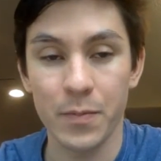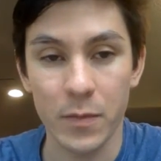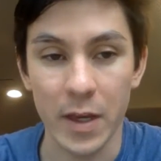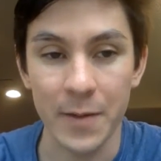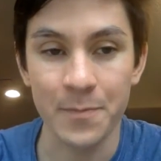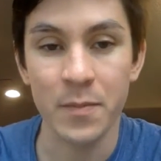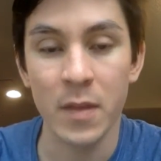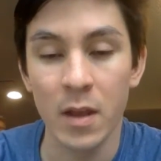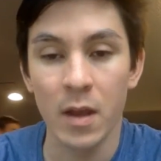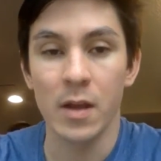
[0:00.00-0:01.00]
Okay,
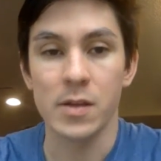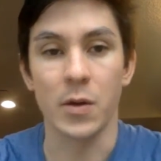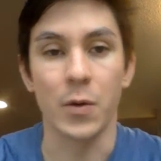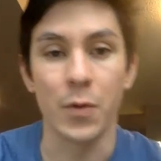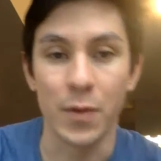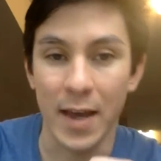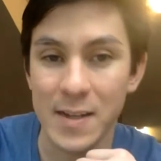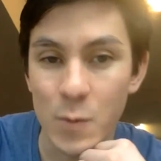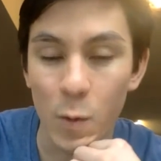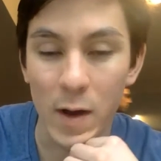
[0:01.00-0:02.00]
so
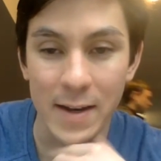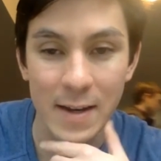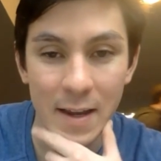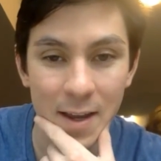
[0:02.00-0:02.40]
that's what